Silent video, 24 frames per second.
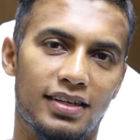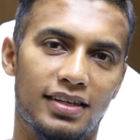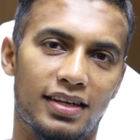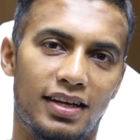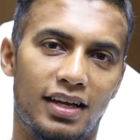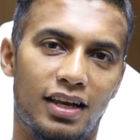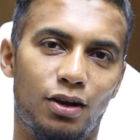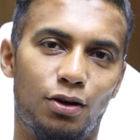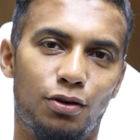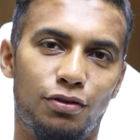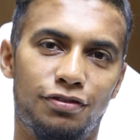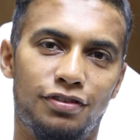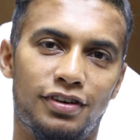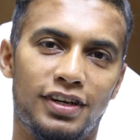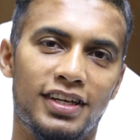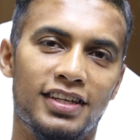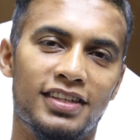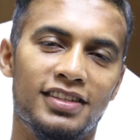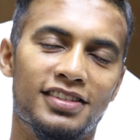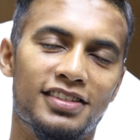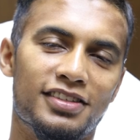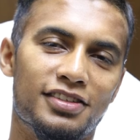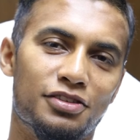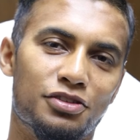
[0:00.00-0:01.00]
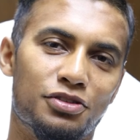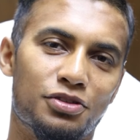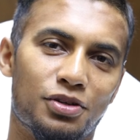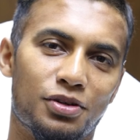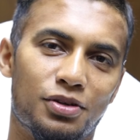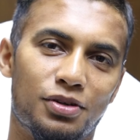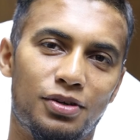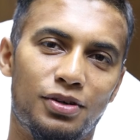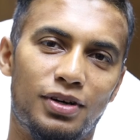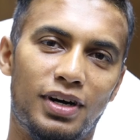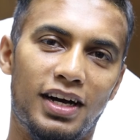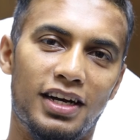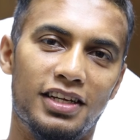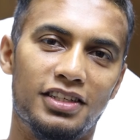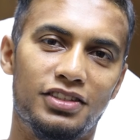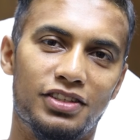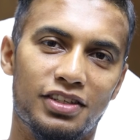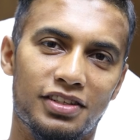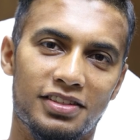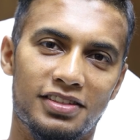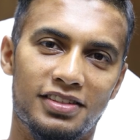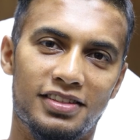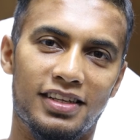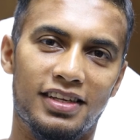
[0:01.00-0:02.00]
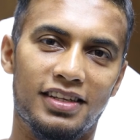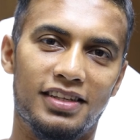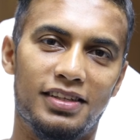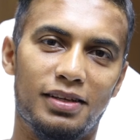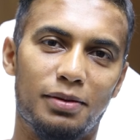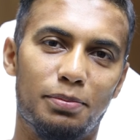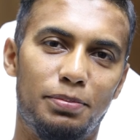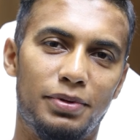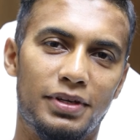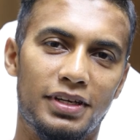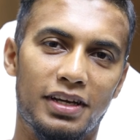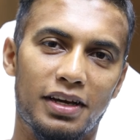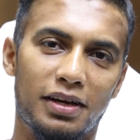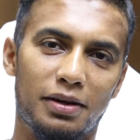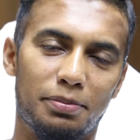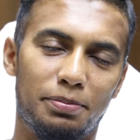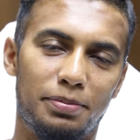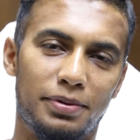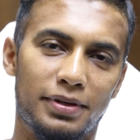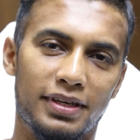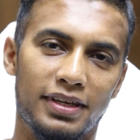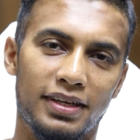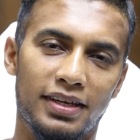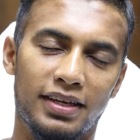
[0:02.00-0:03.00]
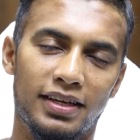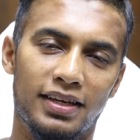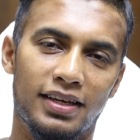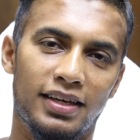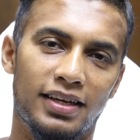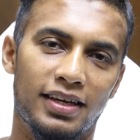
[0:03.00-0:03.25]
Hello friends, so I just did the PRP.